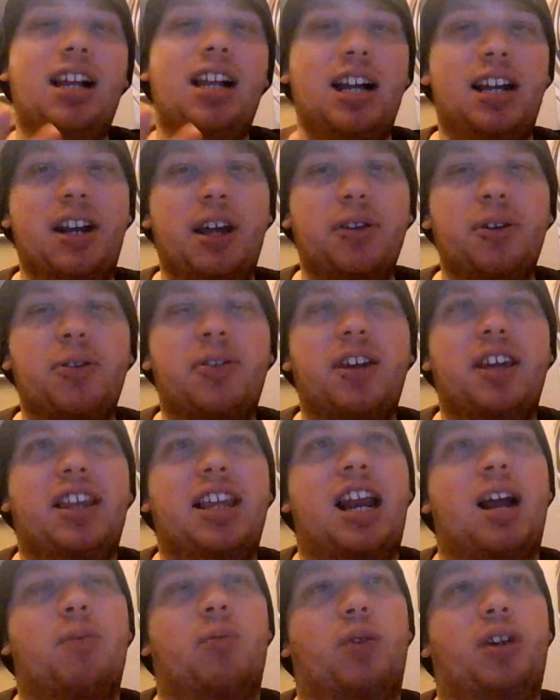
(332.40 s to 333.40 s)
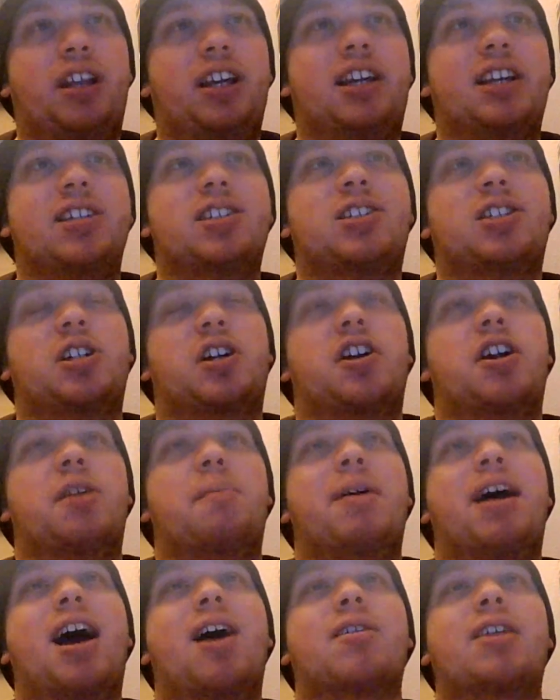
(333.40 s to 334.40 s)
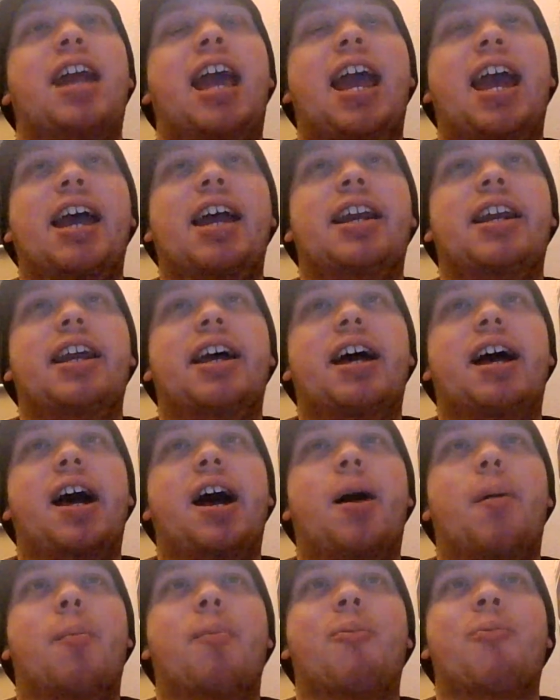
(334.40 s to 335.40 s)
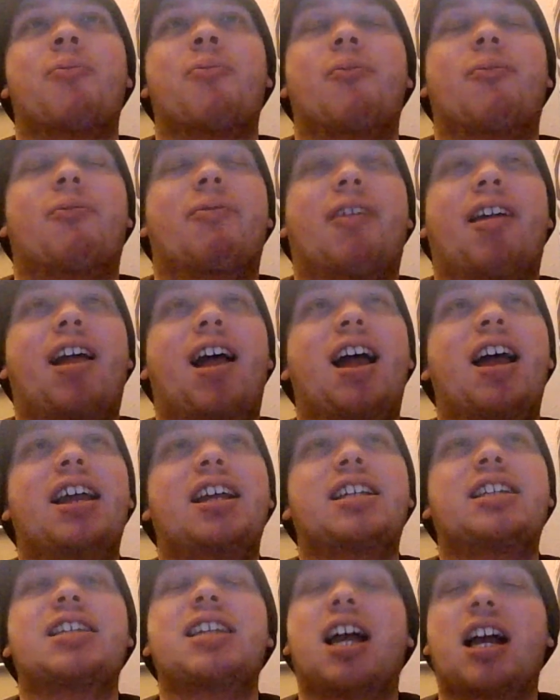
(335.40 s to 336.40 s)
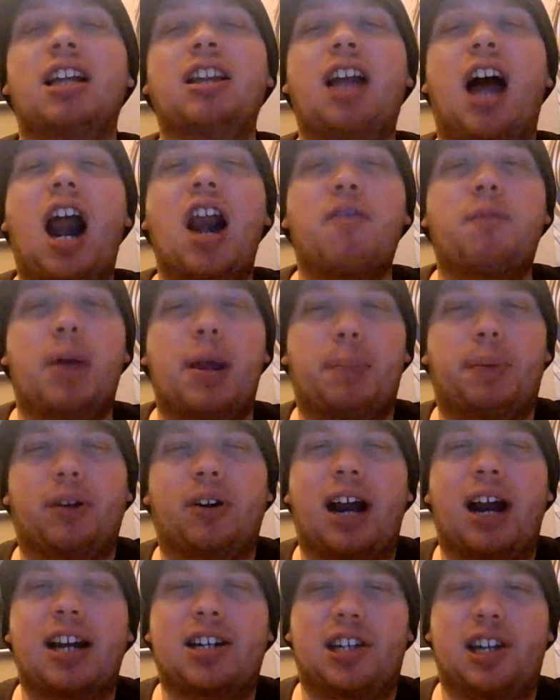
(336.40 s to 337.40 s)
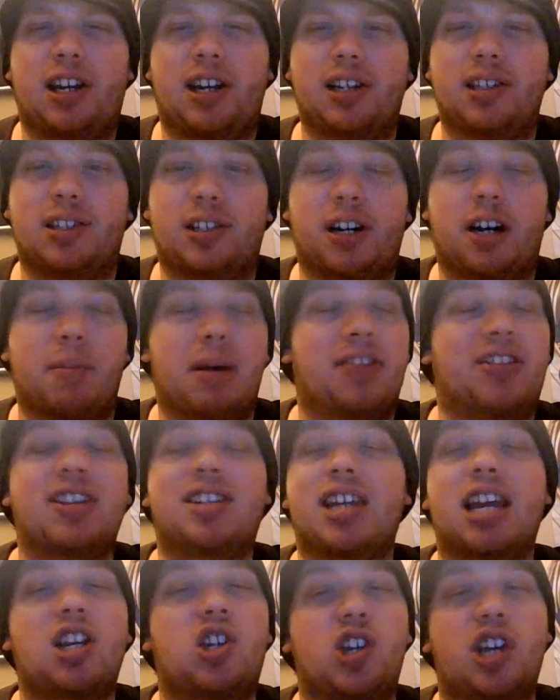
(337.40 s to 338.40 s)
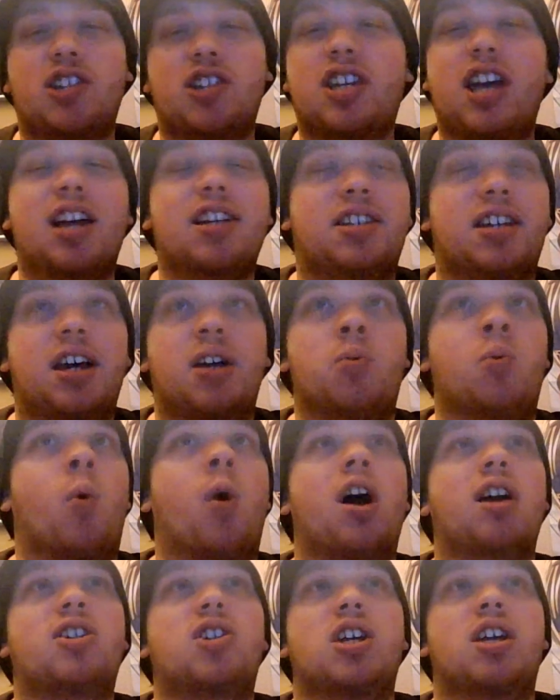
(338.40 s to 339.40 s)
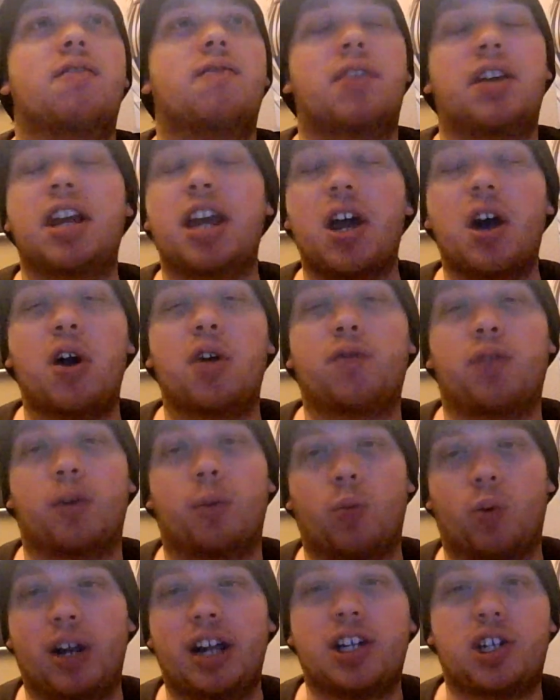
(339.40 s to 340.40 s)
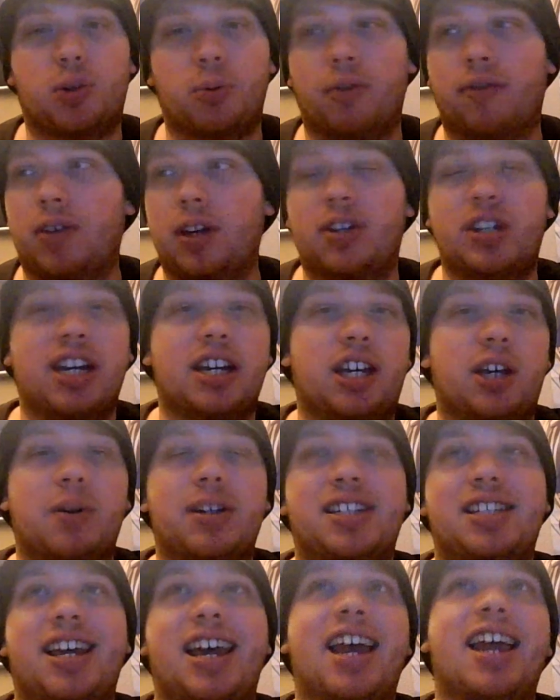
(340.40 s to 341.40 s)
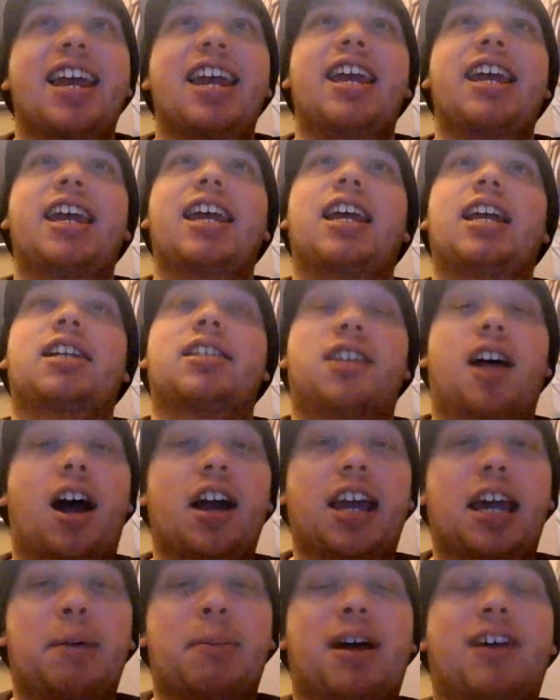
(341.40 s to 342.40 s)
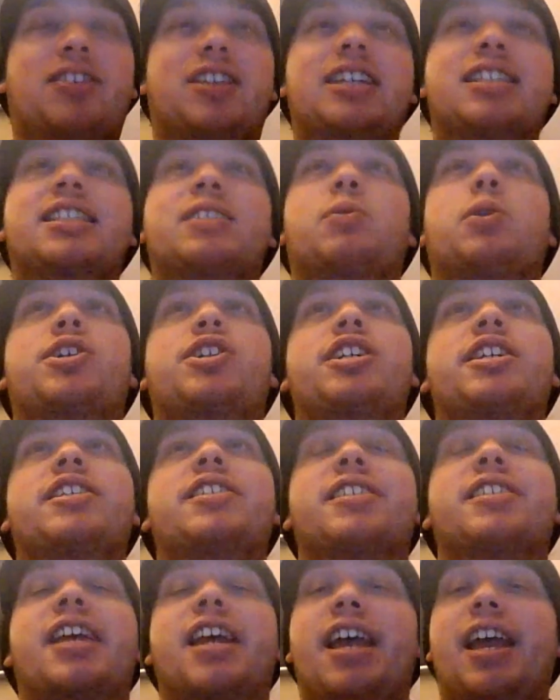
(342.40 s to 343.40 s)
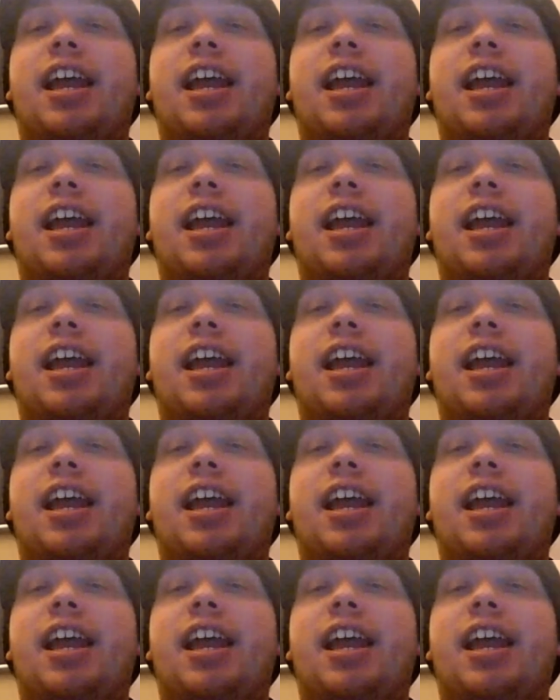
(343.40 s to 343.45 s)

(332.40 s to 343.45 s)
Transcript: Another thing that I'm really concerned about, and a lot of people are actually concerned about this. I just got done watching a video from Rich, Review Tech USA, talking about this, which is